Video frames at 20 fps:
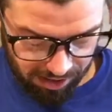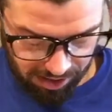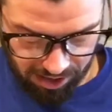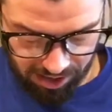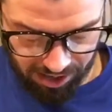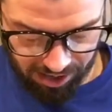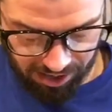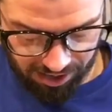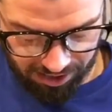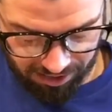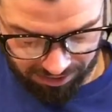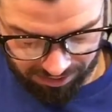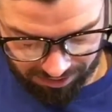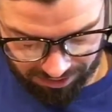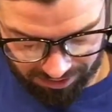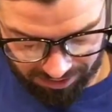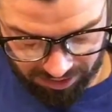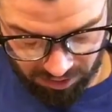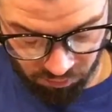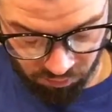uh,
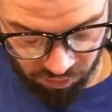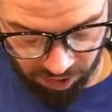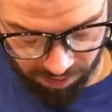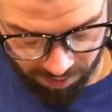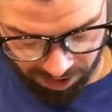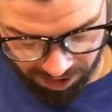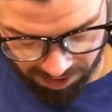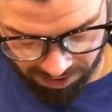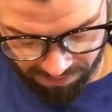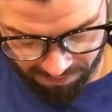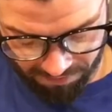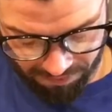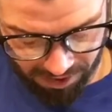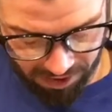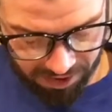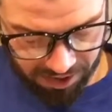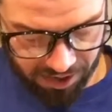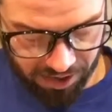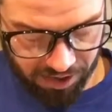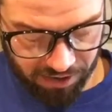the rubber
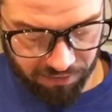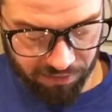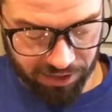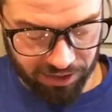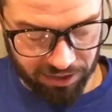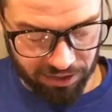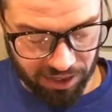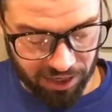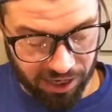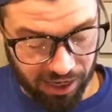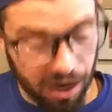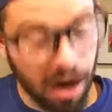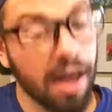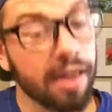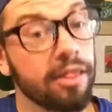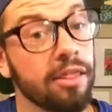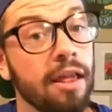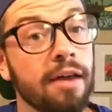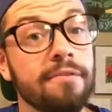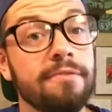on here, which, again, I
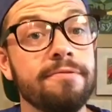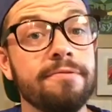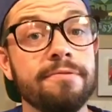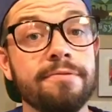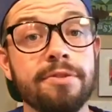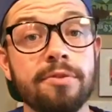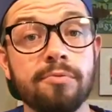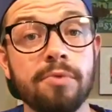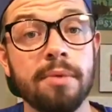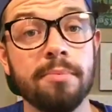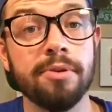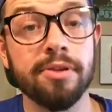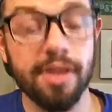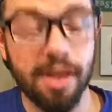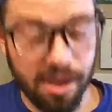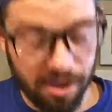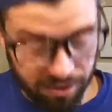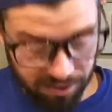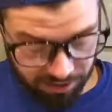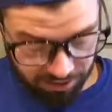love the rubber
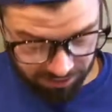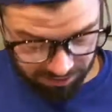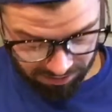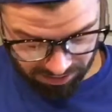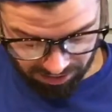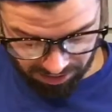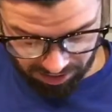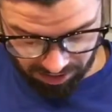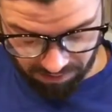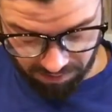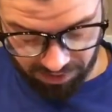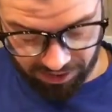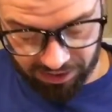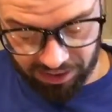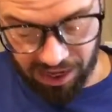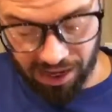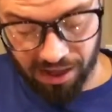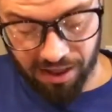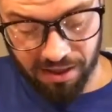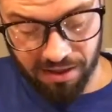legs.
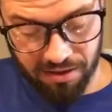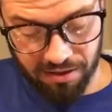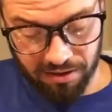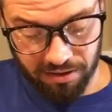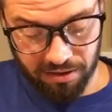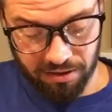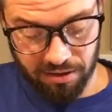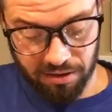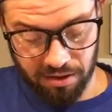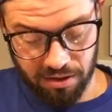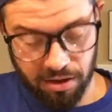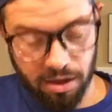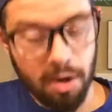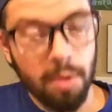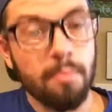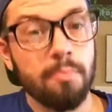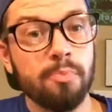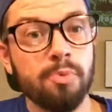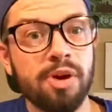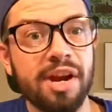Mattel,
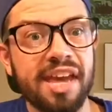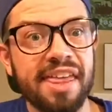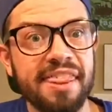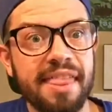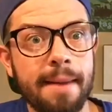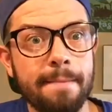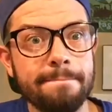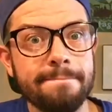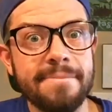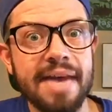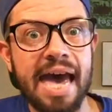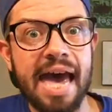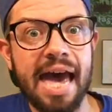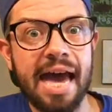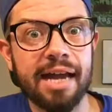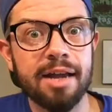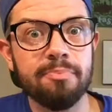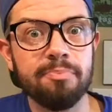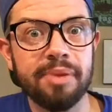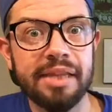bring them
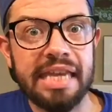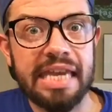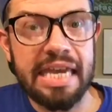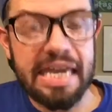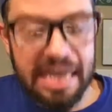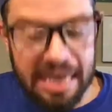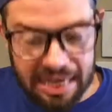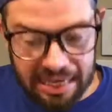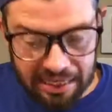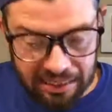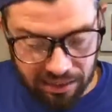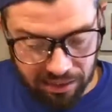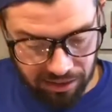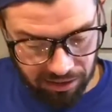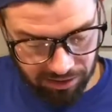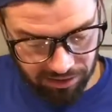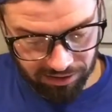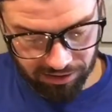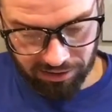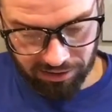back, please.